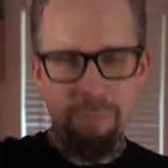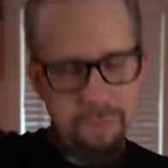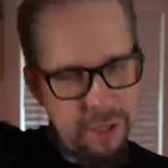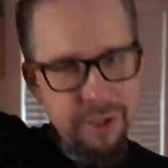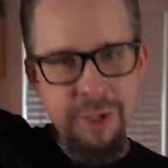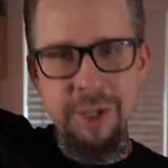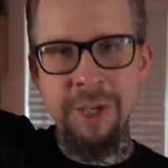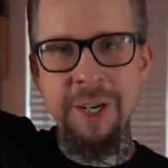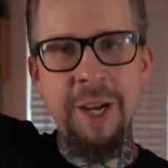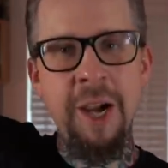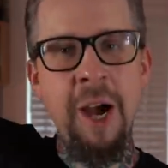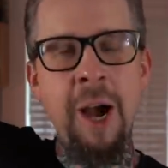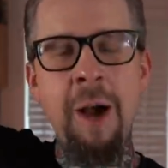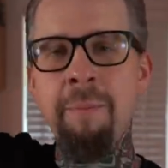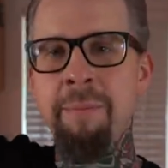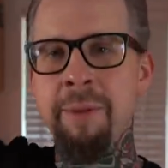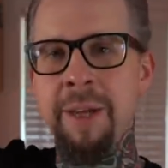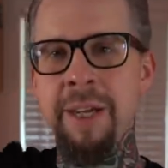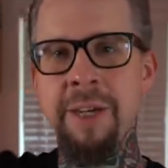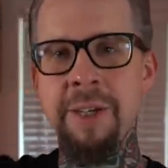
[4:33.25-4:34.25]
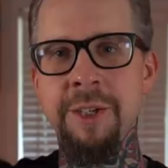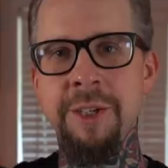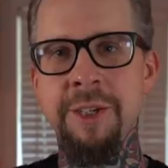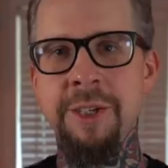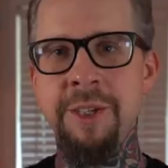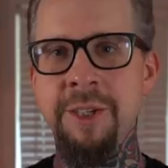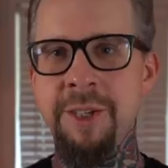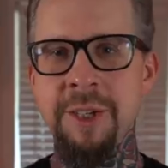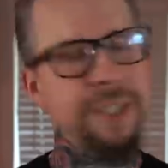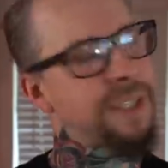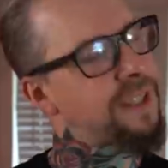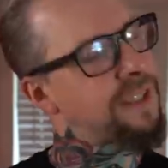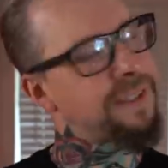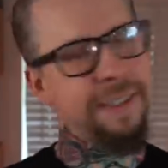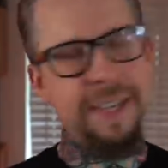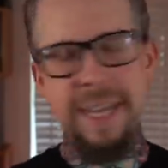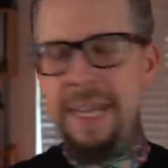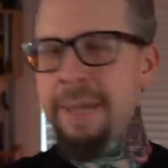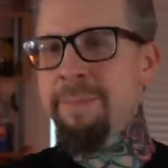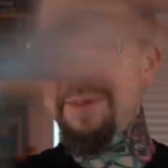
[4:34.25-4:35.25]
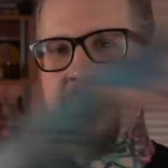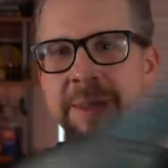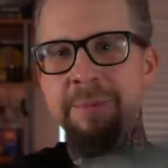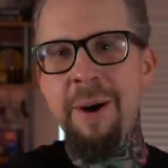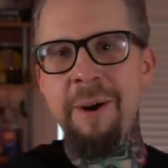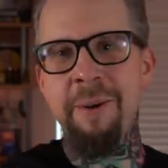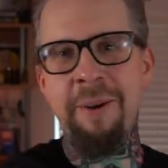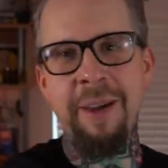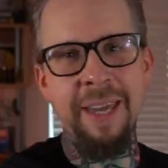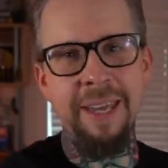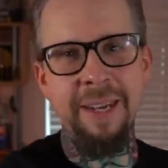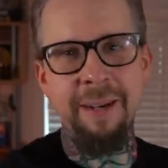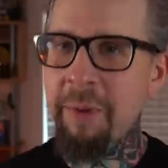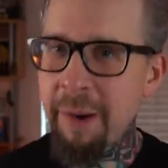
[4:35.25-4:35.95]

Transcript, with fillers: Mission accomplished, just keep smoking.